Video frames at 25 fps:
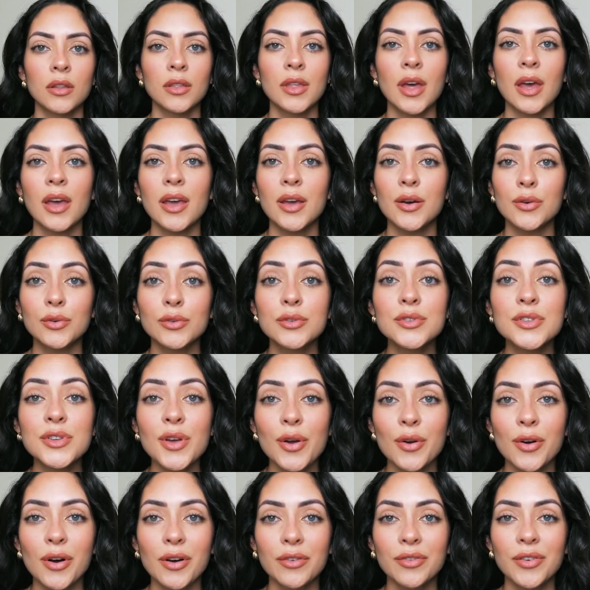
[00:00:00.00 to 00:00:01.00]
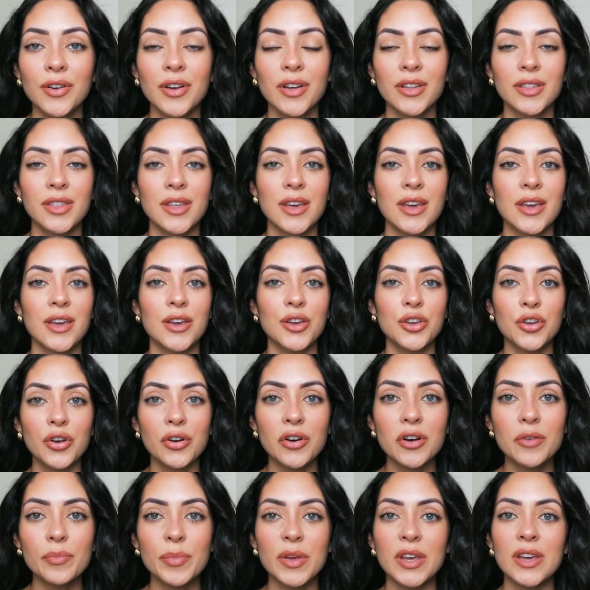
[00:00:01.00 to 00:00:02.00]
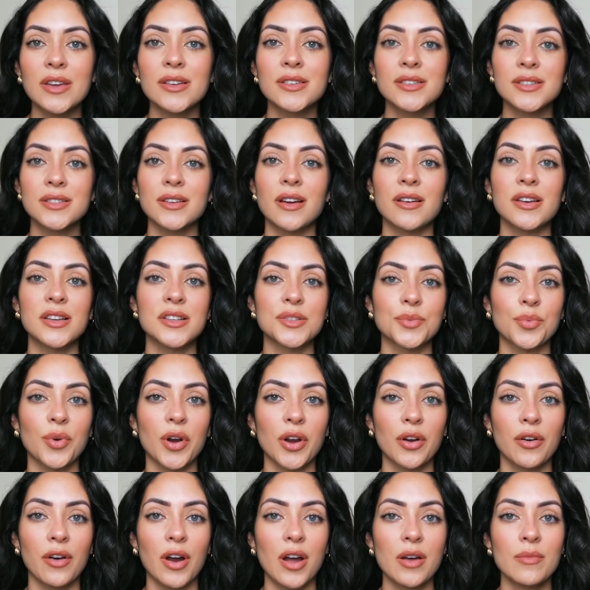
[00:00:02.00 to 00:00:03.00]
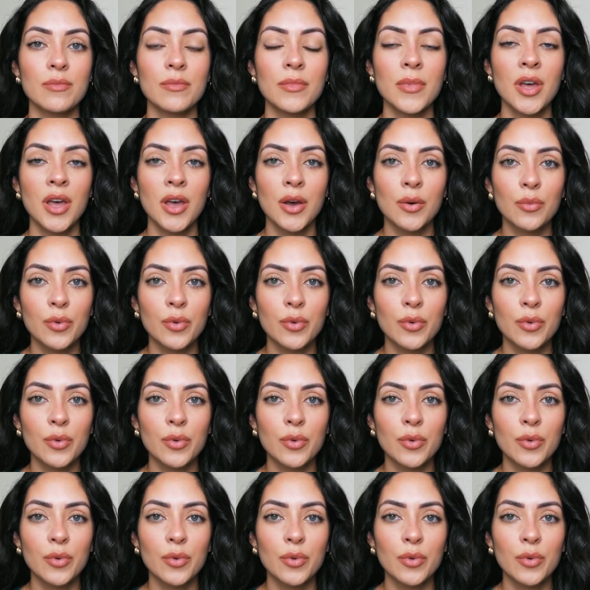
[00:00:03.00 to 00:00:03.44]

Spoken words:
They also offer the European Studies program,